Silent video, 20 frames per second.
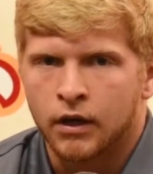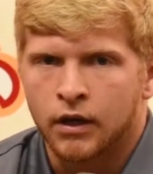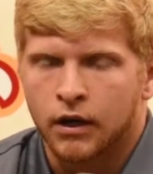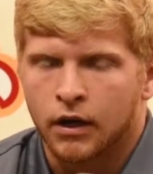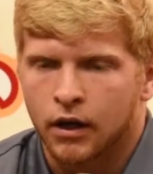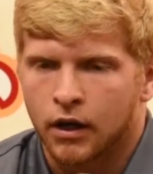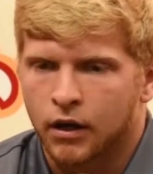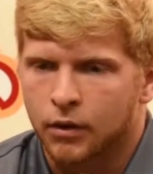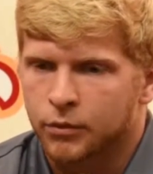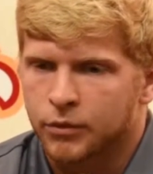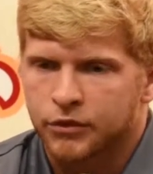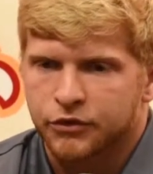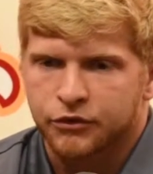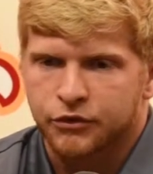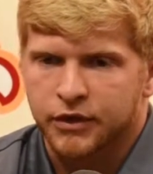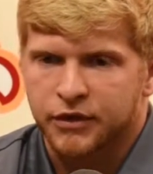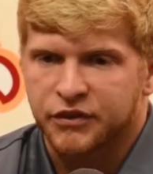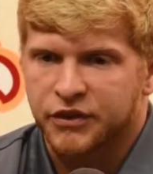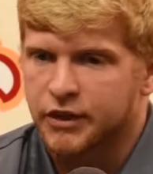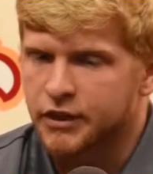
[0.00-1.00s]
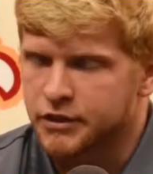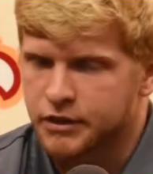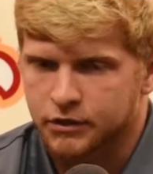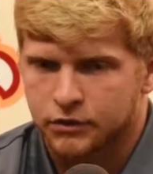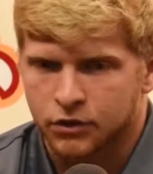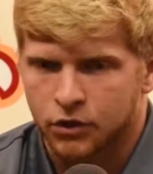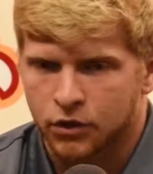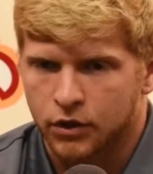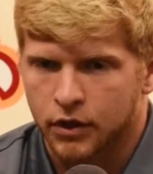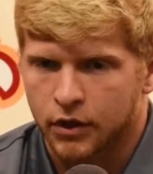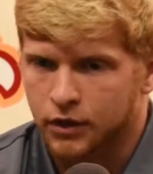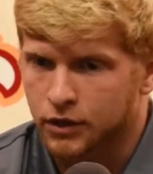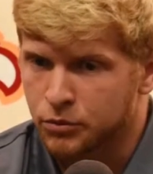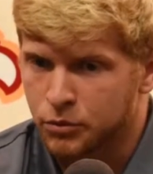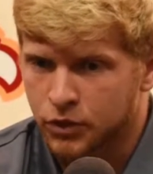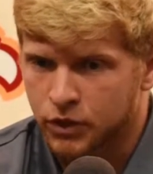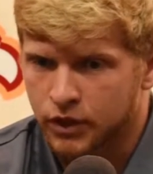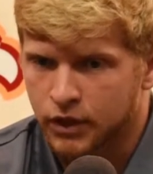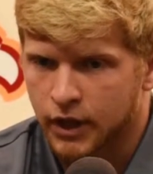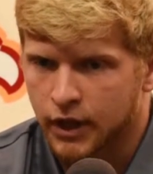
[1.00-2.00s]
If he doesn't know how to
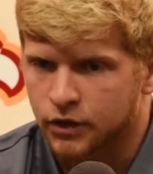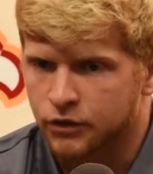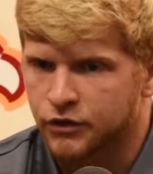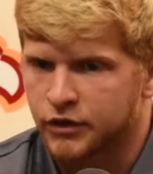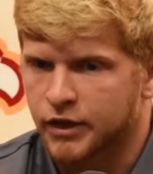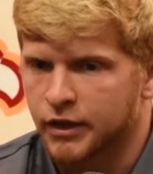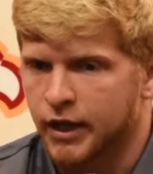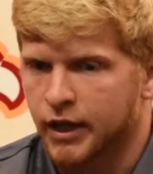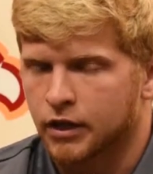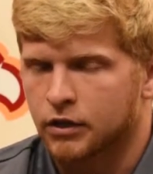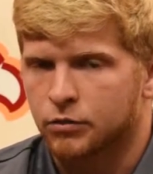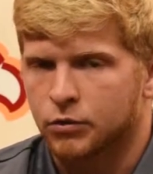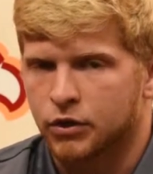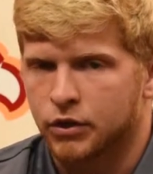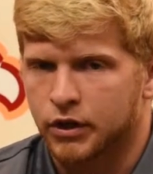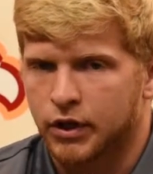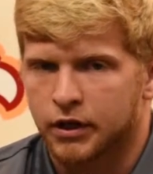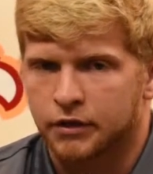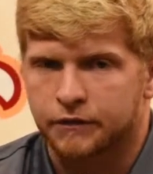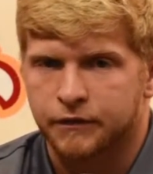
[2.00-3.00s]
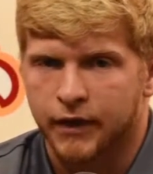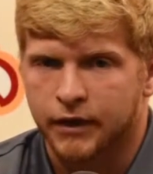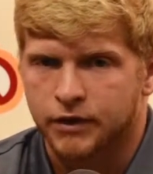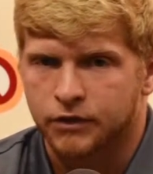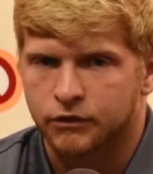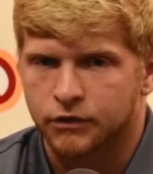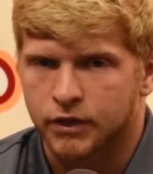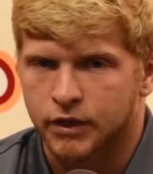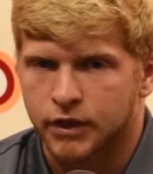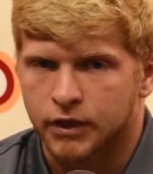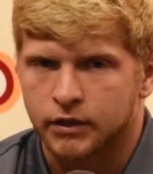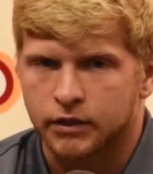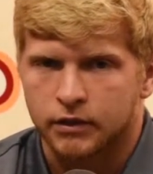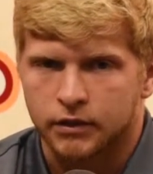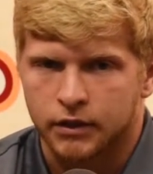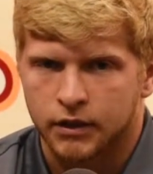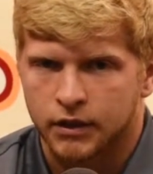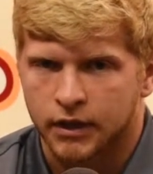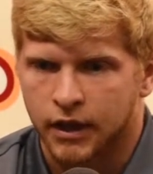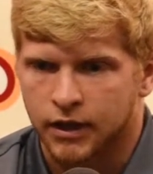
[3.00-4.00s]
communicate, or if he can't communicate effectively,
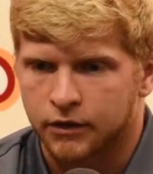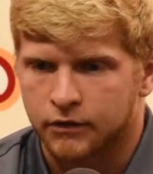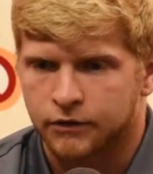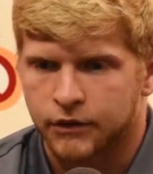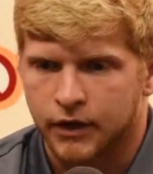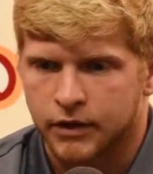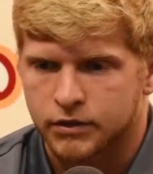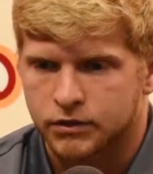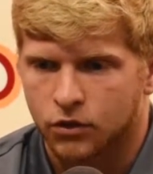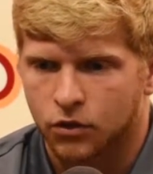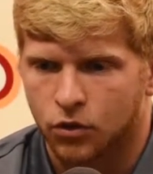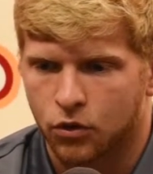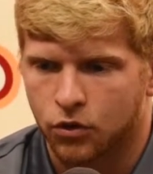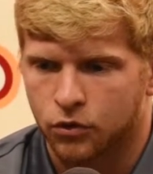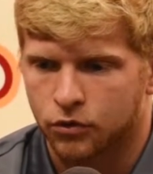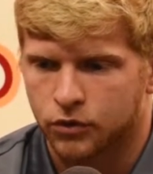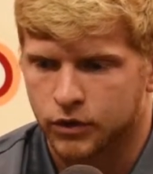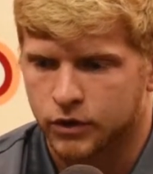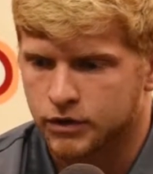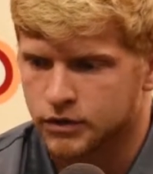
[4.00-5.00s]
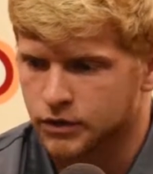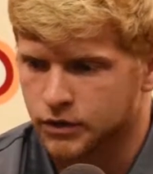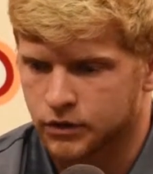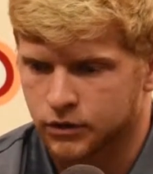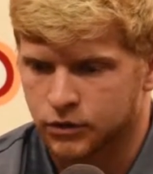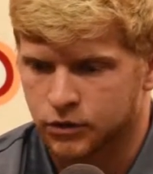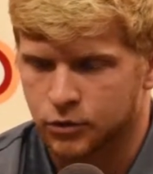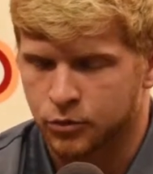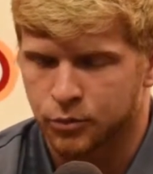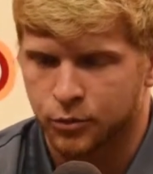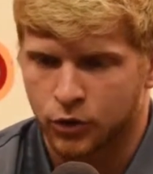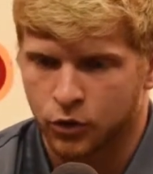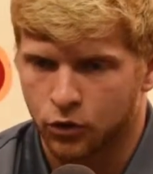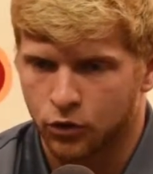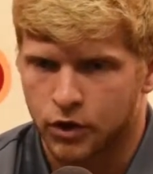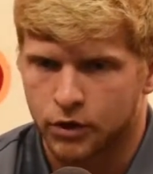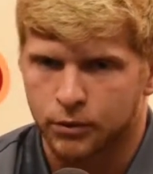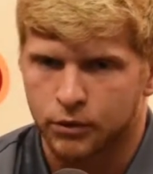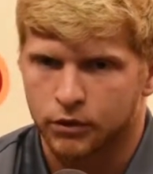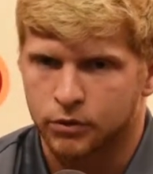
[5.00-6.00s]
then that affects the whole, because the
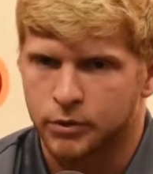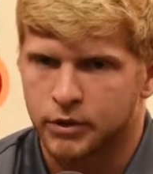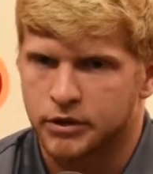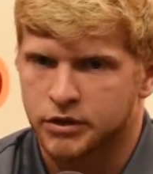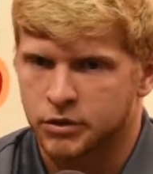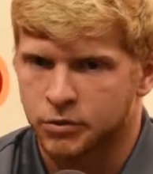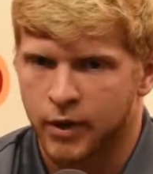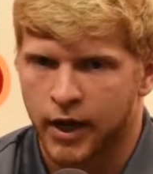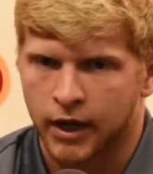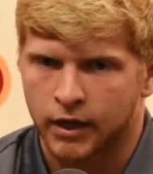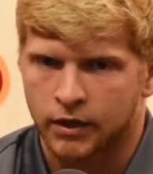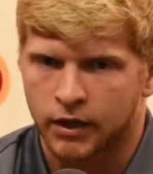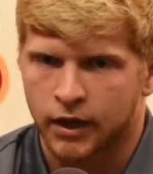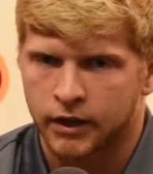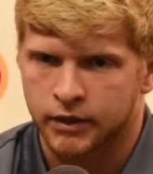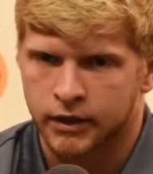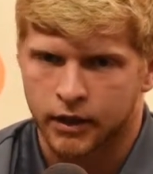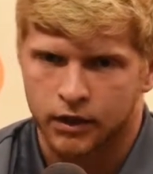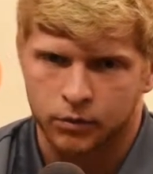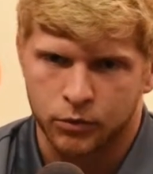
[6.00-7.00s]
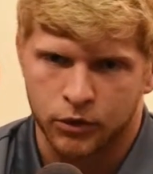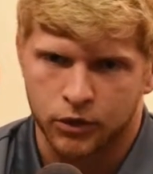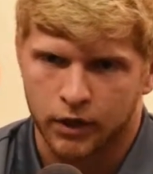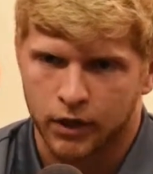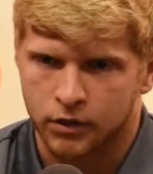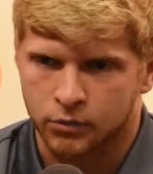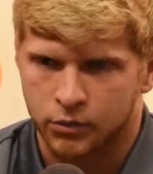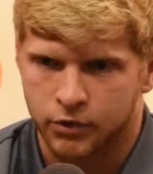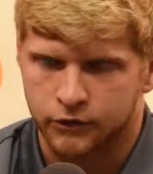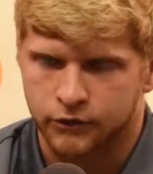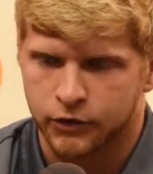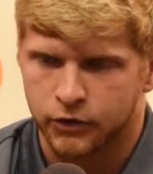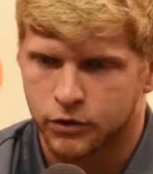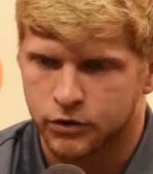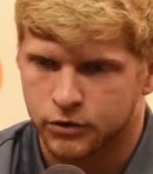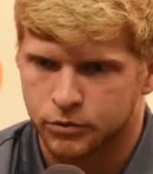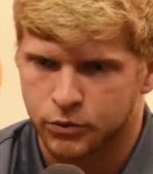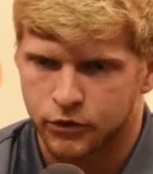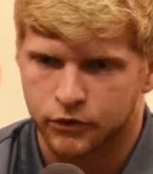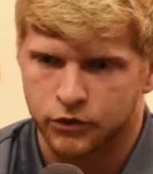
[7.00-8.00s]
goalkeeper communicates to the back line, they communicate to the midfielders,
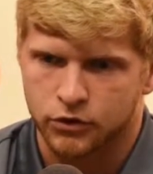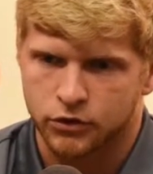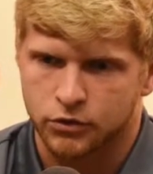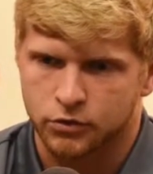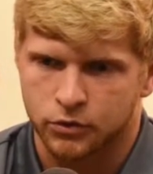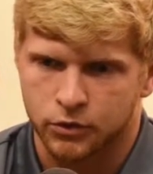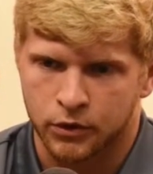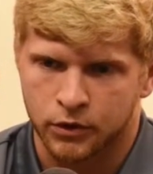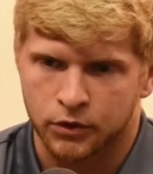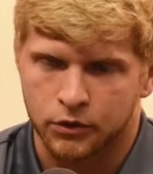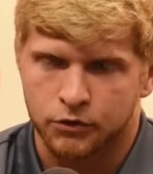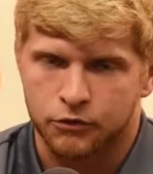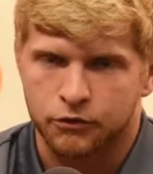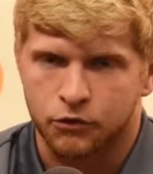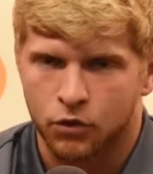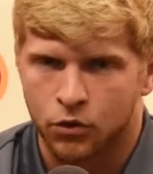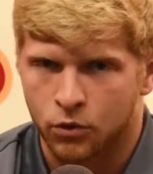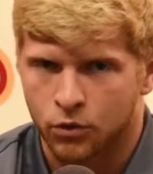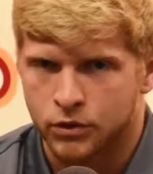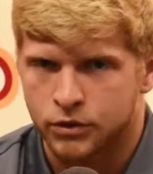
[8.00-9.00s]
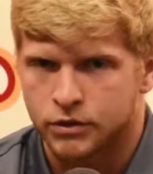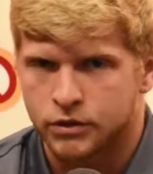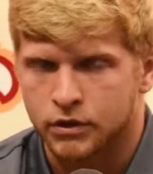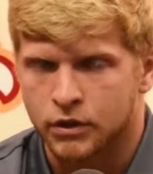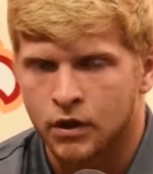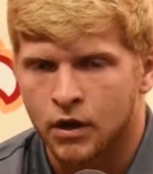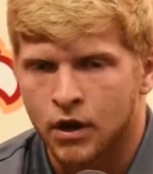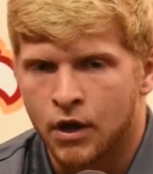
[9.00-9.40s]
and midfielders communicate to the forwards.